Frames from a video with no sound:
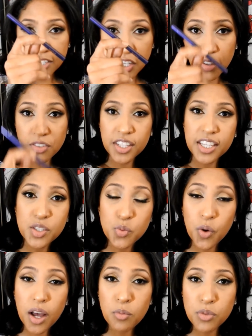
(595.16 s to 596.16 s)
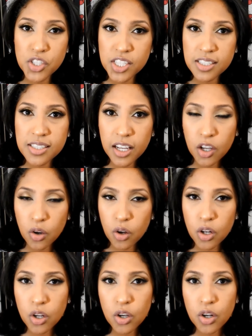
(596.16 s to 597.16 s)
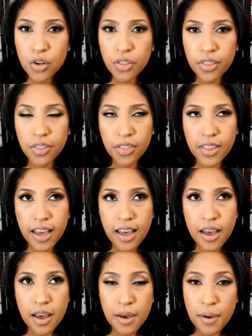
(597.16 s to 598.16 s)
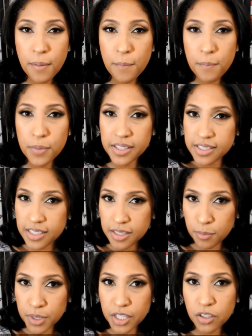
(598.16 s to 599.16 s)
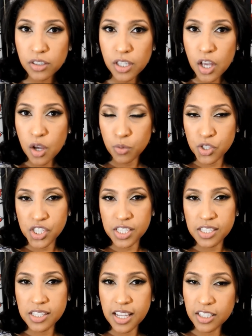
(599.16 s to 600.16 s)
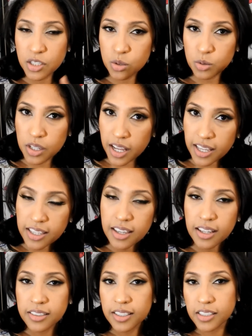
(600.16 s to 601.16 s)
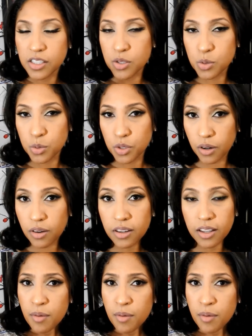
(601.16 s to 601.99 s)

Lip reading: So this one, which is the color that is in the middle, which is not too light and not too dark.